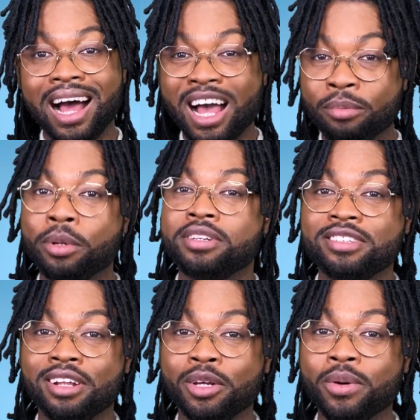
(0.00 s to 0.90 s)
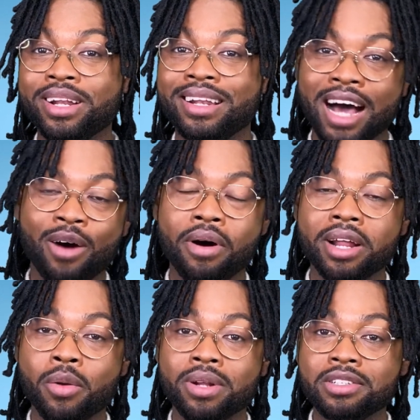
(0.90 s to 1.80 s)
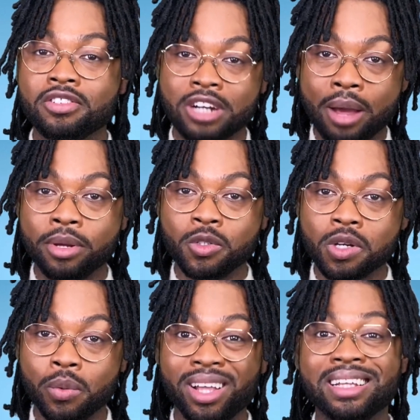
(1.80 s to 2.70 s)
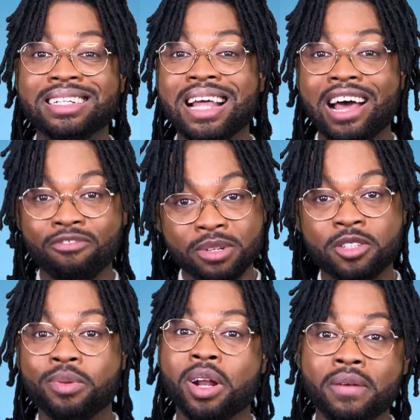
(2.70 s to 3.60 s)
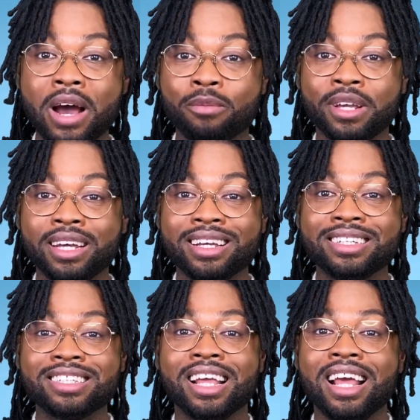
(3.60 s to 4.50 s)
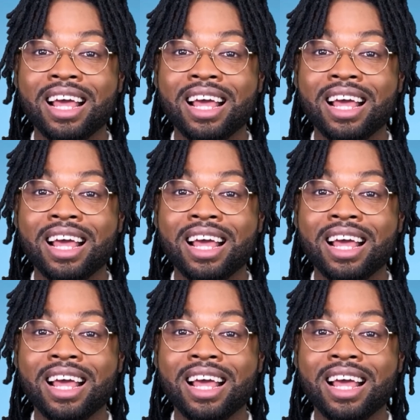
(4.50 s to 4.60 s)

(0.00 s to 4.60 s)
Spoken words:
I personally would not want anyone to strap me to a wheel and have me spun around, because